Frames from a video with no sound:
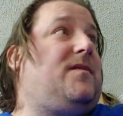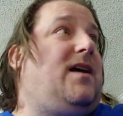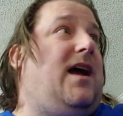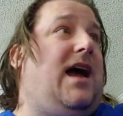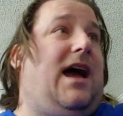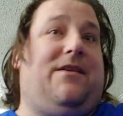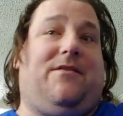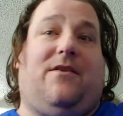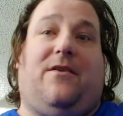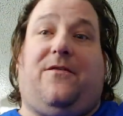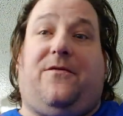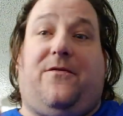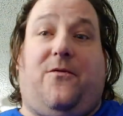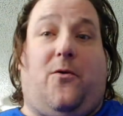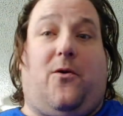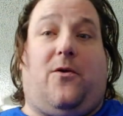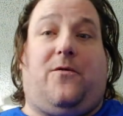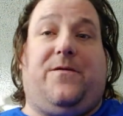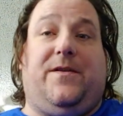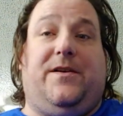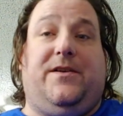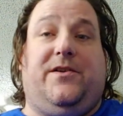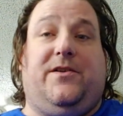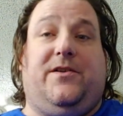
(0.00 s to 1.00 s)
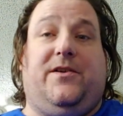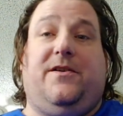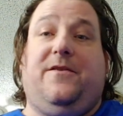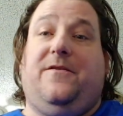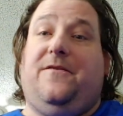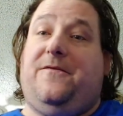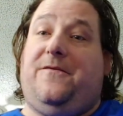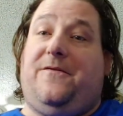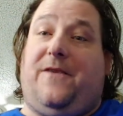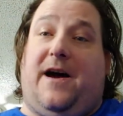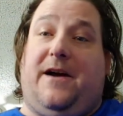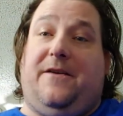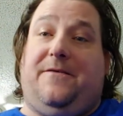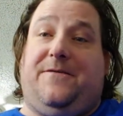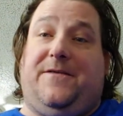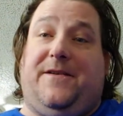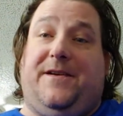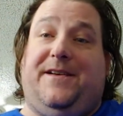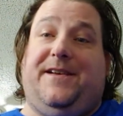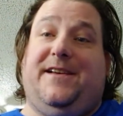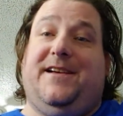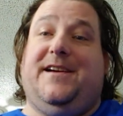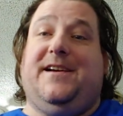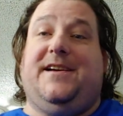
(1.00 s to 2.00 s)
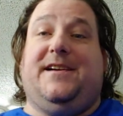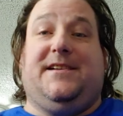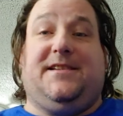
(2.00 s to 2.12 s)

I have a four fin unit, five fin,